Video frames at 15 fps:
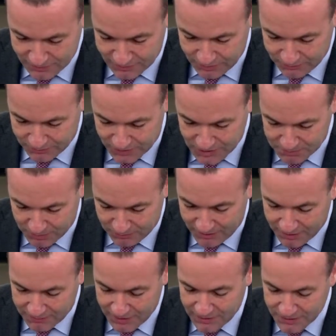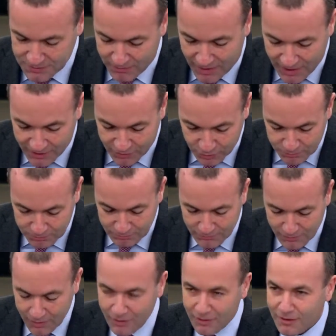Dear friends, Bavaria is my home.
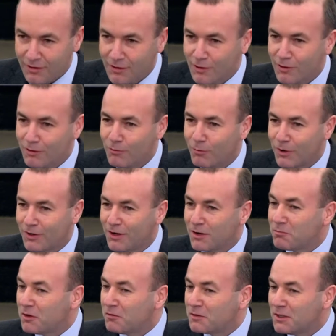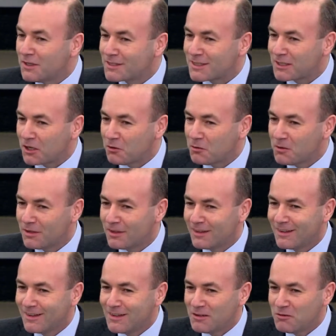150 years ago,
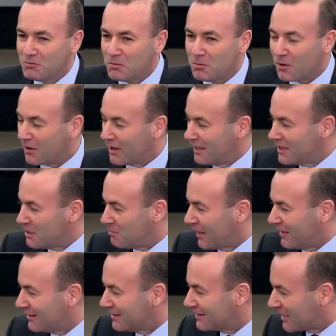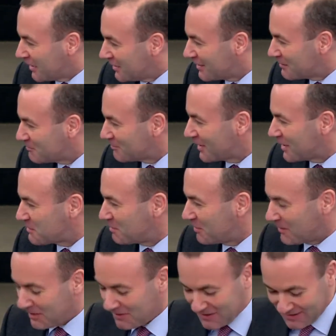we were an independent kingdom as
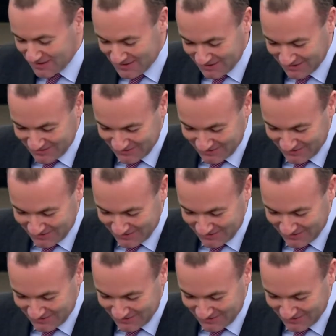Bavarians.